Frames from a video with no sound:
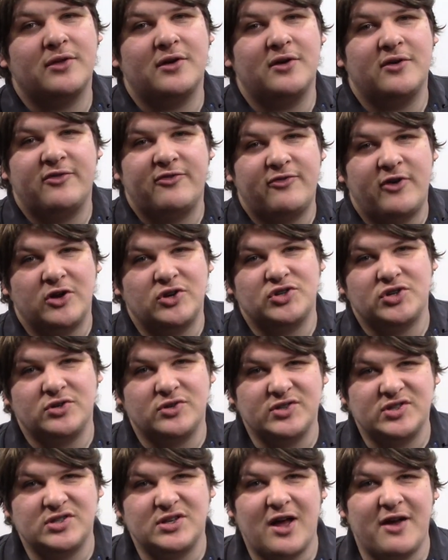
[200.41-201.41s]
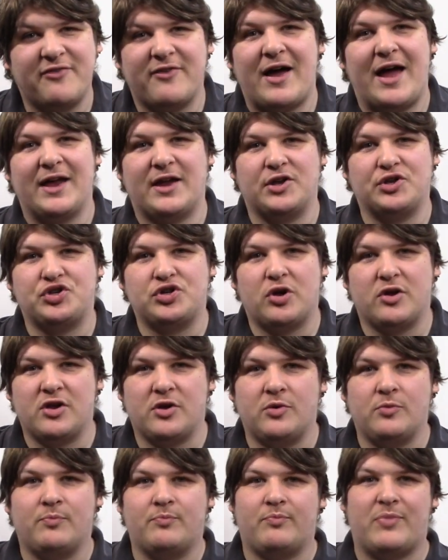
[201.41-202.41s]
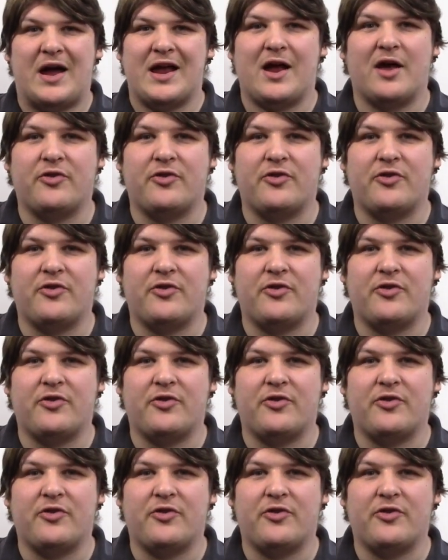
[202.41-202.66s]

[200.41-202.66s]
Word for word: the functional stuff, I can show you by